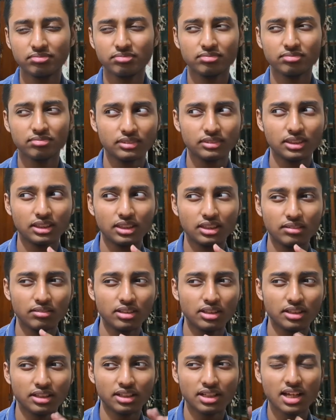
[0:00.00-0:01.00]

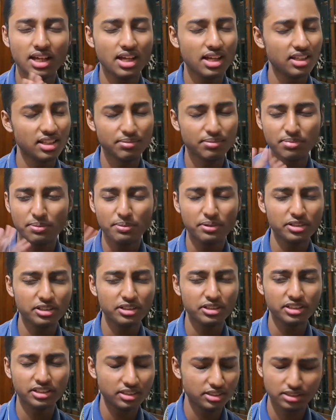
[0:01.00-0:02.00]
talked about this in
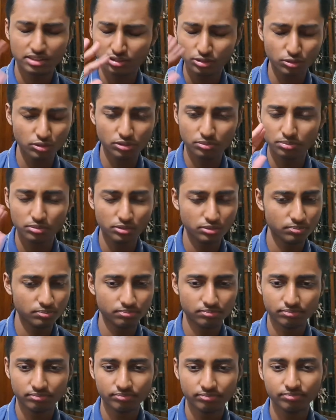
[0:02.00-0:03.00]
another part of the video.
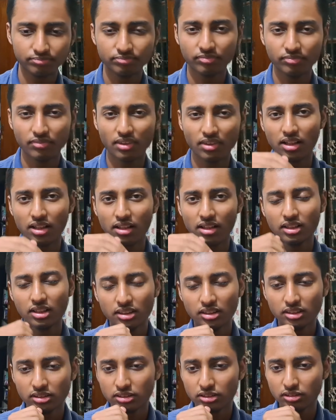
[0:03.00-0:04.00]
If I'm sorry,
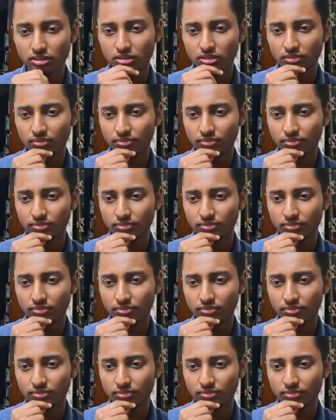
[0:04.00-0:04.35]
if I mean,